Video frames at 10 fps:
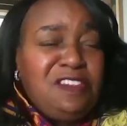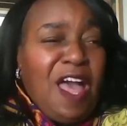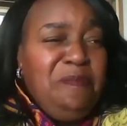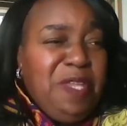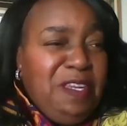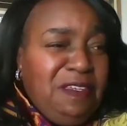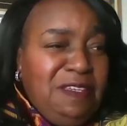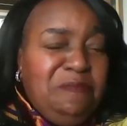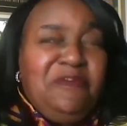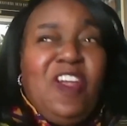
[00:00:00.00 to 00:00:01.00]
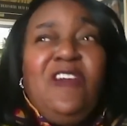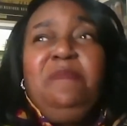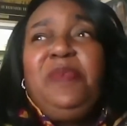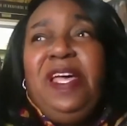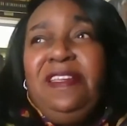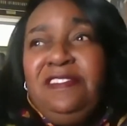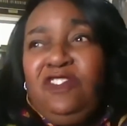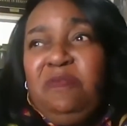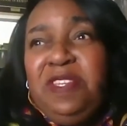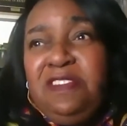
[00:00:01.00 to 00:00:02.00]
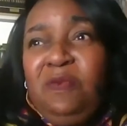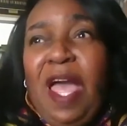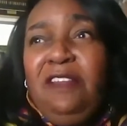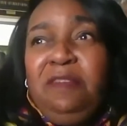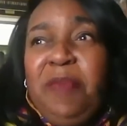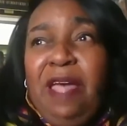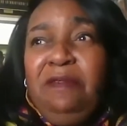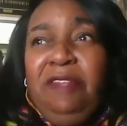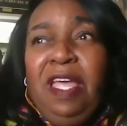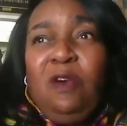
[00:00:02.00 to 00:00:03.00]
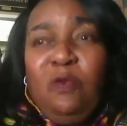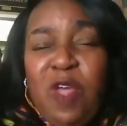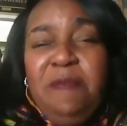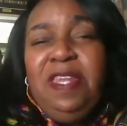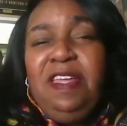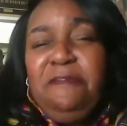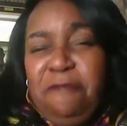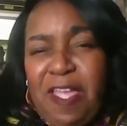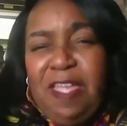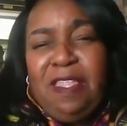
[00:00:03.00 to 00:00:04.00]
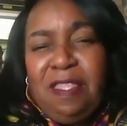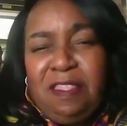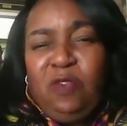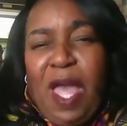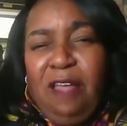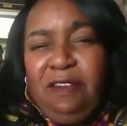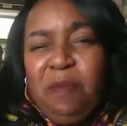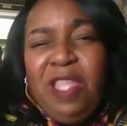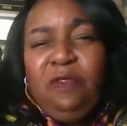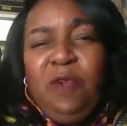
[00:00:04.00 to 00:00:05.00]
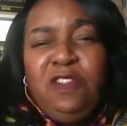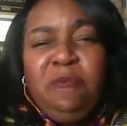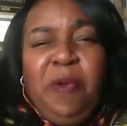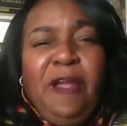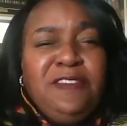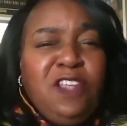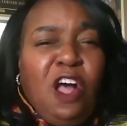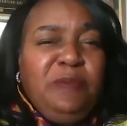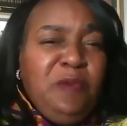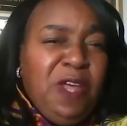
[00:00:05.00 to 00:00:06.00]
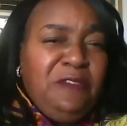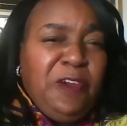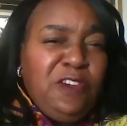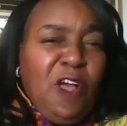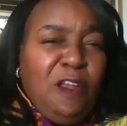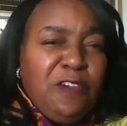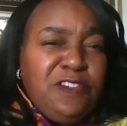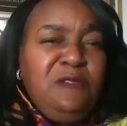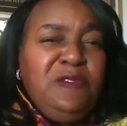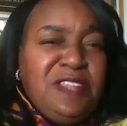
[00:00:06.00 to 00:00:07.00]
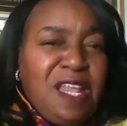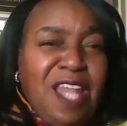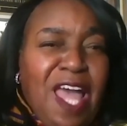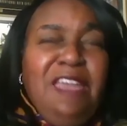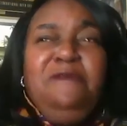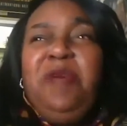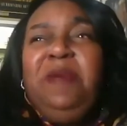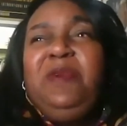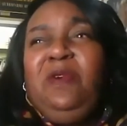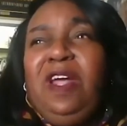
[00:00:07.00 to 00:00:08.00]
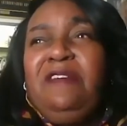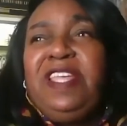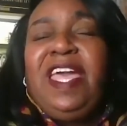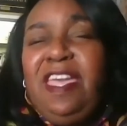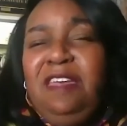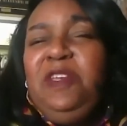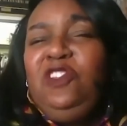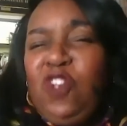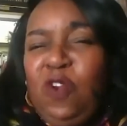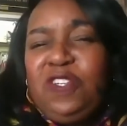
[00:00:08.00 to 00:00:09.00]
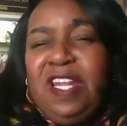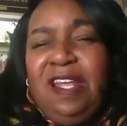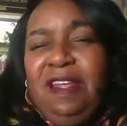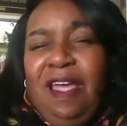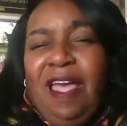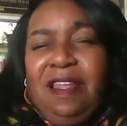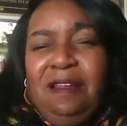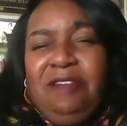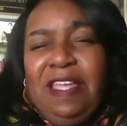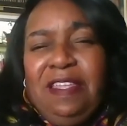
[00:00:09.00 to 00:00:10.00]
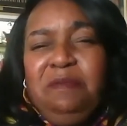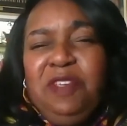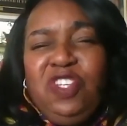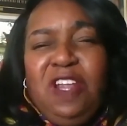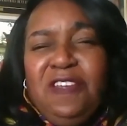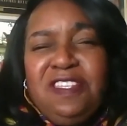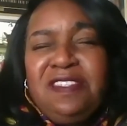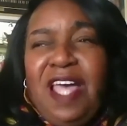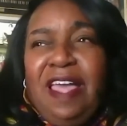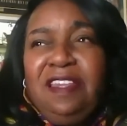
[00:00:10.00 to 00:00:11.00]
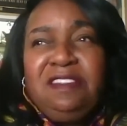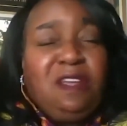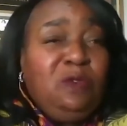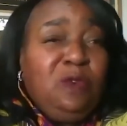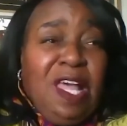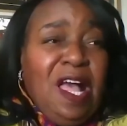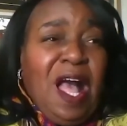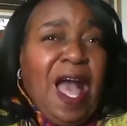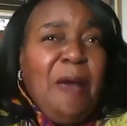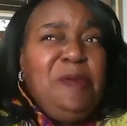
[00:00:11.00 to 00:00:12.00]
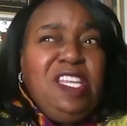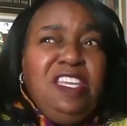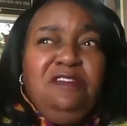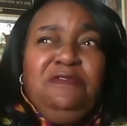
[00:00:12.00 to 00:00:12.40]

So I've been very blessed to have been surrounded by women of faith throughout. Mother Rosa Parks called me one of her daughters. She was a life member of the A M E Church and a, and a missionary society. So I believe